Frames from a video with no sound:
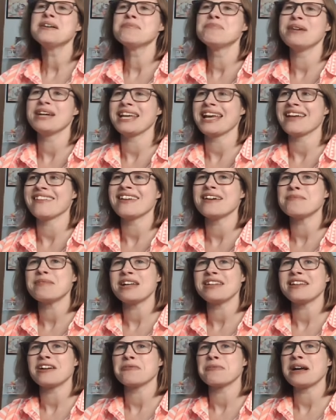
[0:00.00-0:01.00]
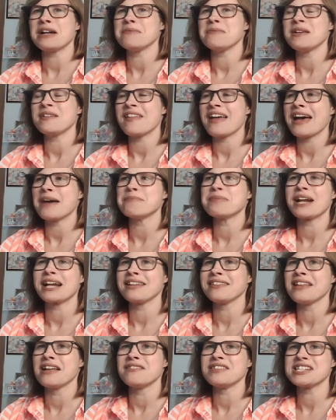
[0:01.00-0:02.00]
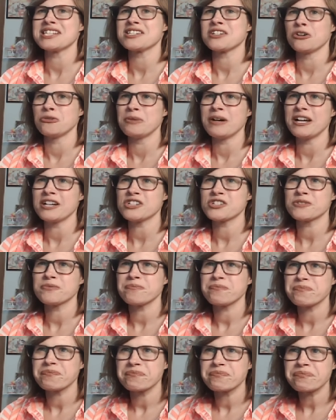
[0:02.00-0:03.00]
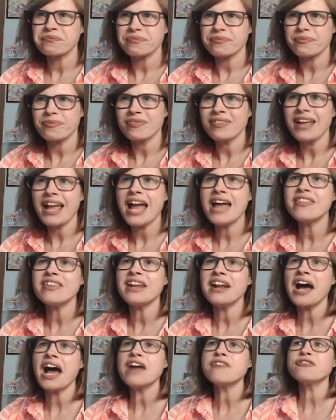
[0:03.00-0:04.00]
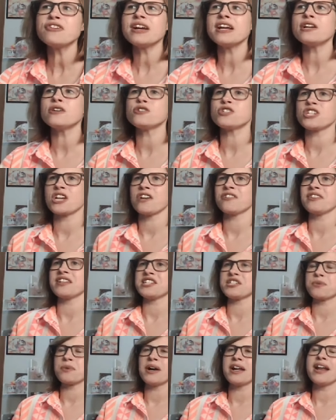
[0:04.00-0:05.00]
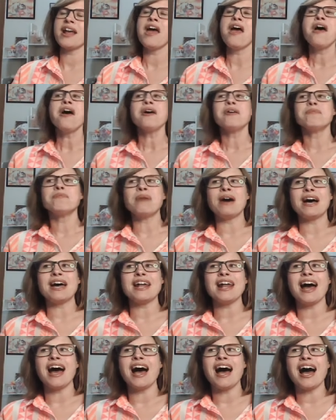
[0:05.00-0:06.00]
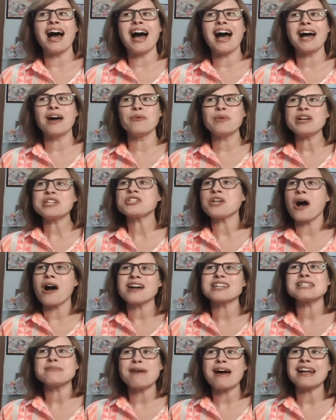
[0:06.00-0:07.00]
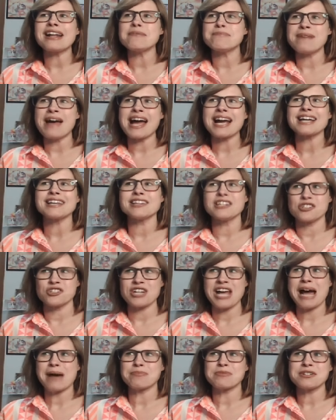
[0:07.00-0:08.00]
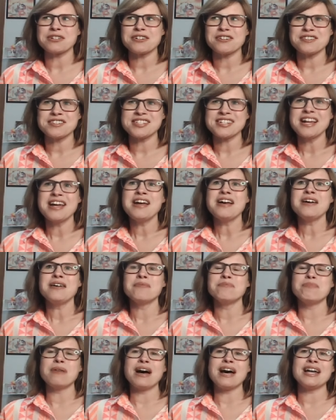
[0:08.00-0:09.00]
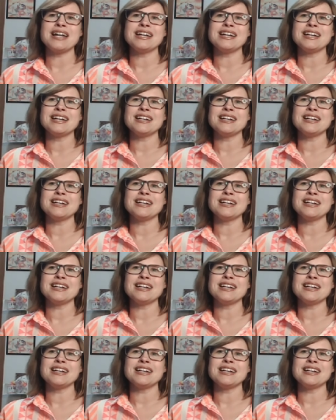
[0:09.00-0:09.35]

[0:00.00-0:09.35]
But yeah, that made that reminded me of that. But I love it so much. And then I forget who shared this one, but uh, we talked about it back in the chapters, but